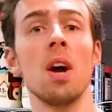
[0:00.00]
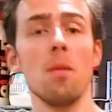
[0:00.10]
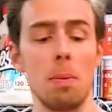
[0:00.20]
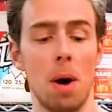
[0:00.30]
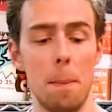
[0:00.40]

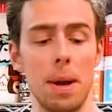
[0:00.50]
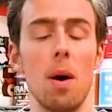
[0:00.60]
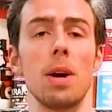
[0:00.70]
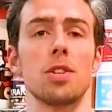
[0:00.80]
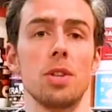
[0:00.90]
We might be
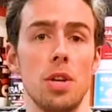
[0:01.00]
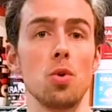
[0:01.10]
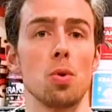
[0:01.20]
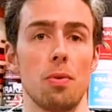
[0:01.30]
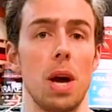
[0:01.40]
going to the
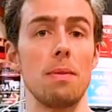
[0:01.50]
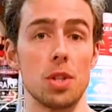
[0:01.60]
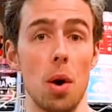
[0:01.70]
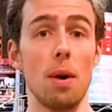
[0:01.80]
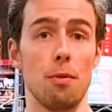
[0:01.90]
usual flavours
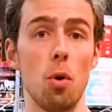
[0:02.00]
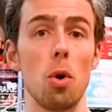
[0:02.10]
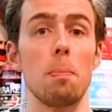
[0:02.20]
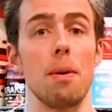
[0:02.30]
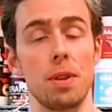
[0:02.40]
going
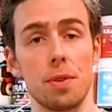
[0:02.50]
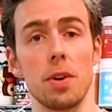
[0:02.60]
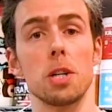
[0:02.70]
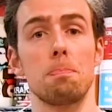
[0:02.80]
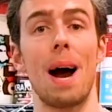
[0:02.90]
forward, but for this
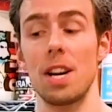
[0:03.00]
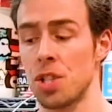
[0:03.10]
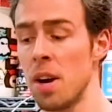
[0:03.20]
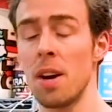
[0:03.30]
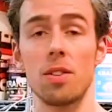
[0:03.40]
first batch,
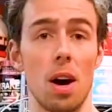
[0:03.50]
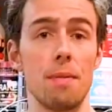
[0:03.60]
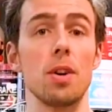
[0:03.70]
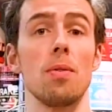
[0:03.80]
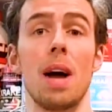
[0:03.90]
dive
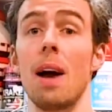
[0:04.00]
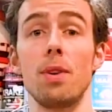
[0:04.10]
in on that.